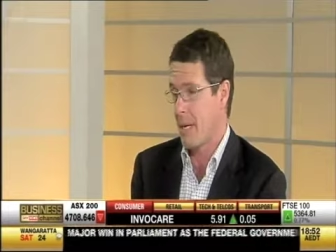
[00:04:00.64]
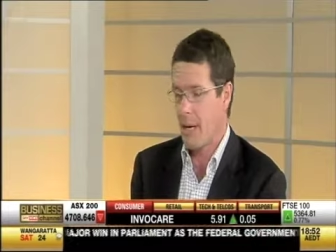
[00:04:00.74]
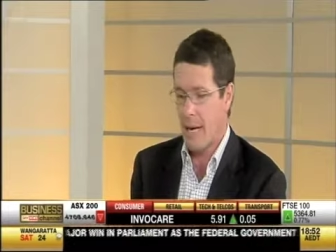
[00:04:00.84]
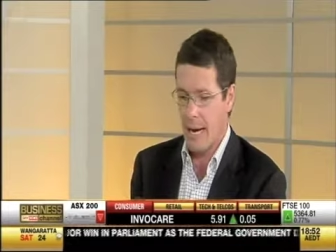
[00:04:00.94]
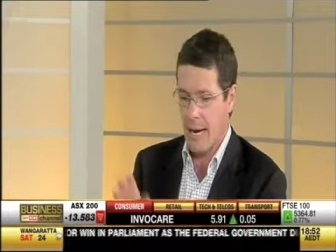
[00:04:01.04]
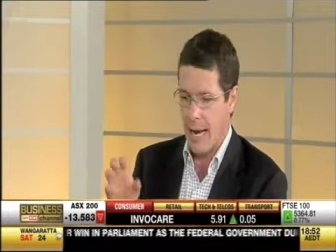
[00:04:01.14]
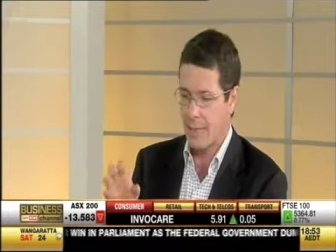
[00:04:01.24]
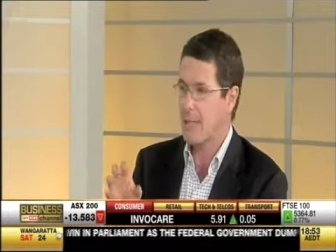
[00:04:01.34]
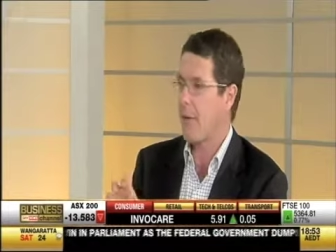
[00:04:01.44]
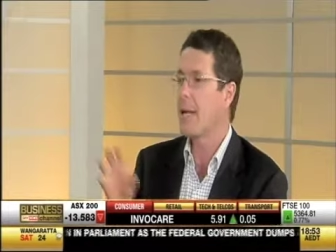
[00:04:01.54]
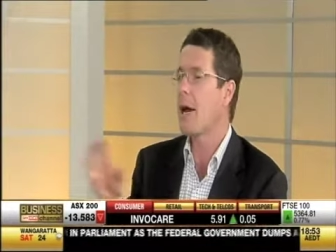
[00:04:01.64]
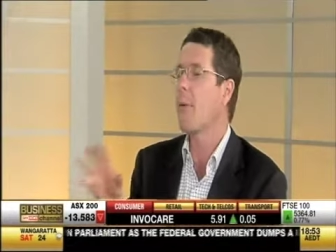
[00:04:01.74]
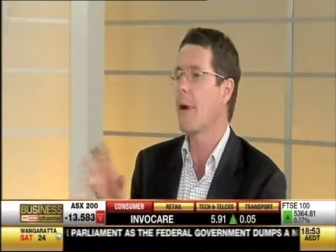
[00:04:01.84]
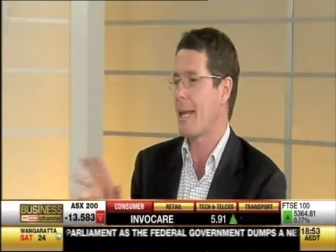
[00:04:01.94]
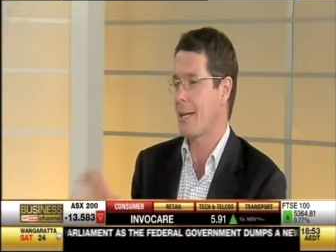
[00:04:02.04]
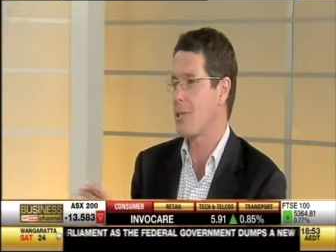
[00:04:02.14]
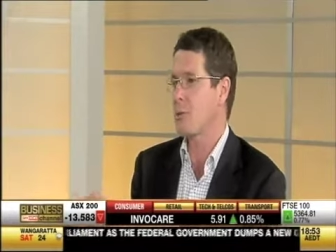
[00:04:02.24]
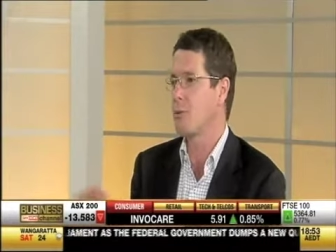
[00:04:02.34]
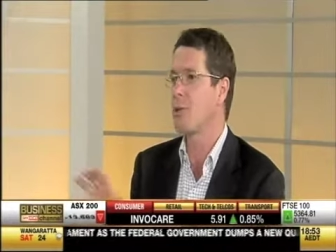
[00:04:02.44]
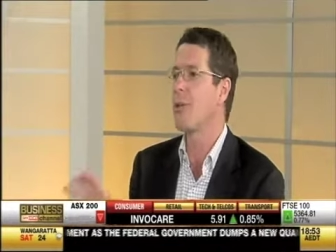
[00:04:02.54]
Mm. And so I know what analysts
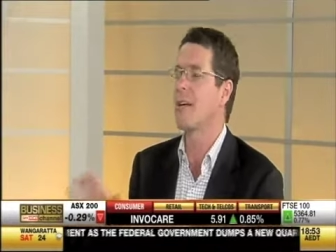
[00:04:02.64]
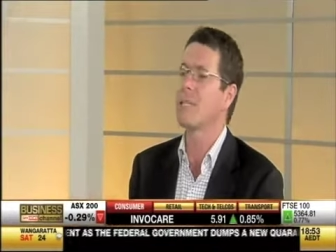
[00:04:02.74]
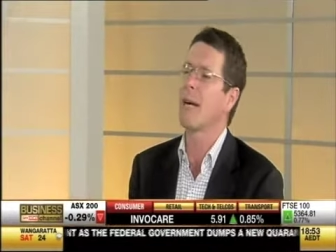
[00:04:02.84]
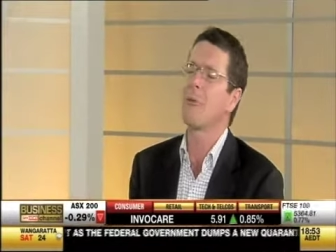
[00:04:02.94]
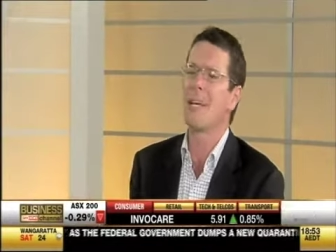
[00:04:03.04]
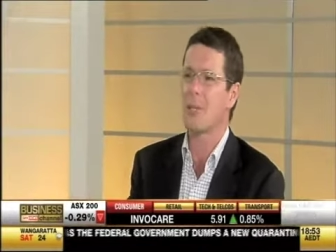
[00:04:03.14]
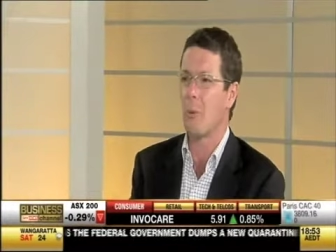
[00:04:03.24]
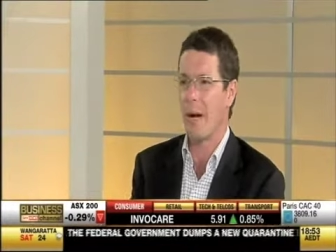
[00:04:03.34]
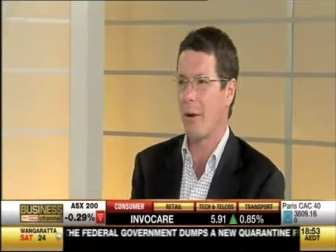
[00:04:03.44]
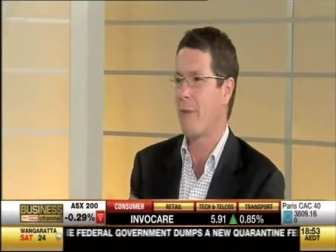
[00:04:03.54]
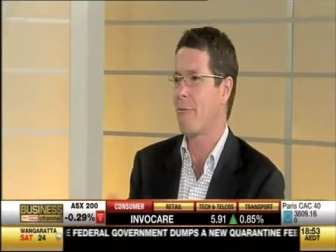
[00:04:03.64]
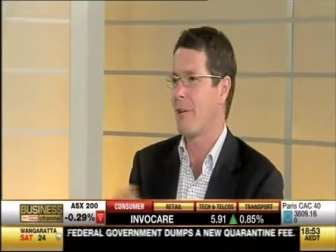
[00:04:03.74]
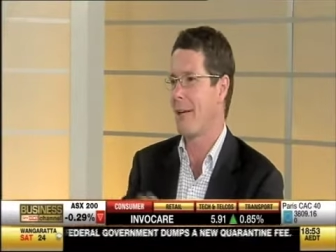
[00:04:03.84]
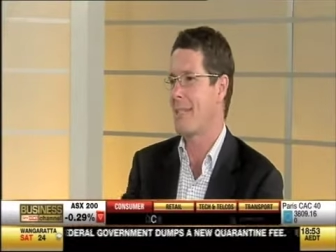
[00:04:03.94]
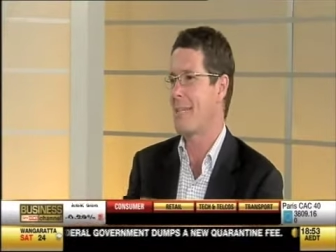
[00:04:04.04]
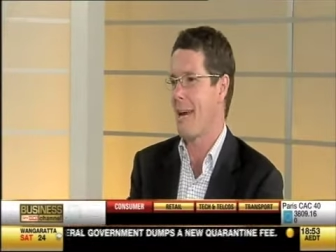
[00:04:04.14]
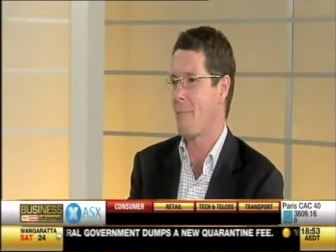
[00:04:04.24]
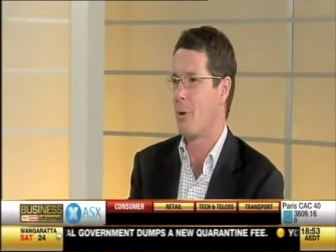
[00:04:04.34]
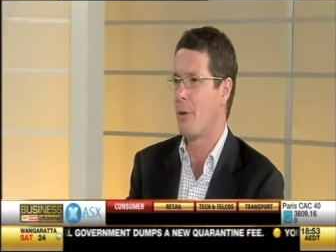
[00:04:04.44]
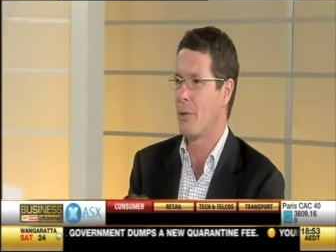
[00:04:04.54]
will do. They'll say, well, that's a one-off, you know, that's an
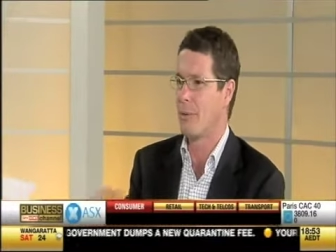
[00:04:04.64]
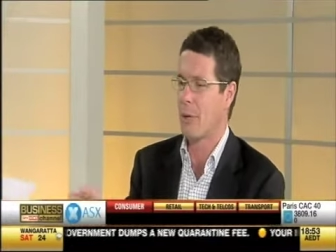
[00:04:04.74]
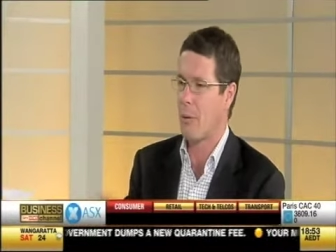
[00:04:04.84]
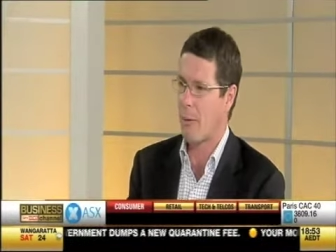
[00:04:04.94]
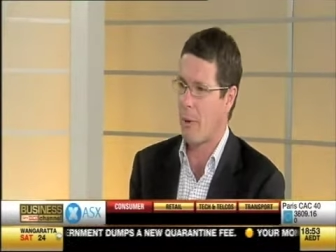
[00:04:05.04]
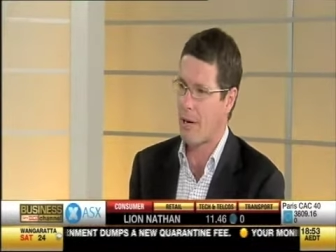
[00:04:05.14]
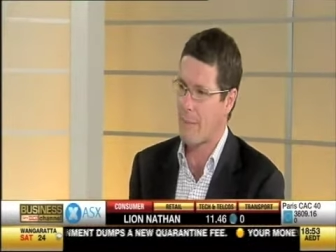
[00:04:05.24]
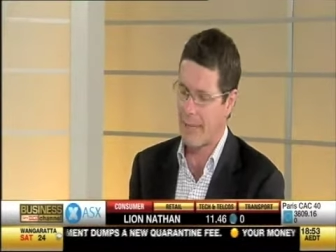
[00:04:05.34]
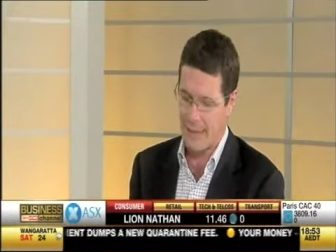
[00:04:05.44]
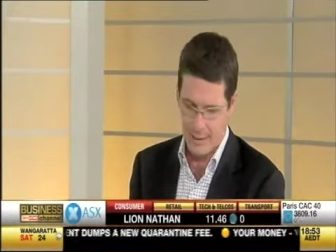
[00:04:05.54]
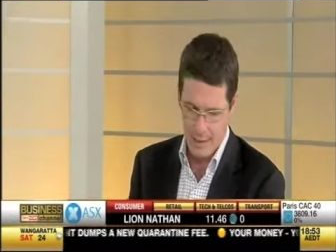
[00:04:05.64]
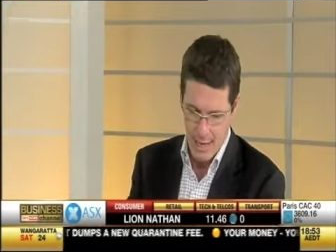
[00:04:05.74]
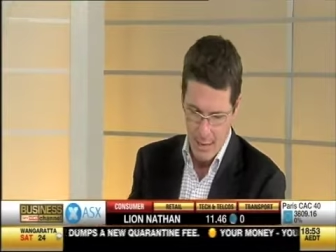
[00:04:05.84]
abnormal and we won't worry about that.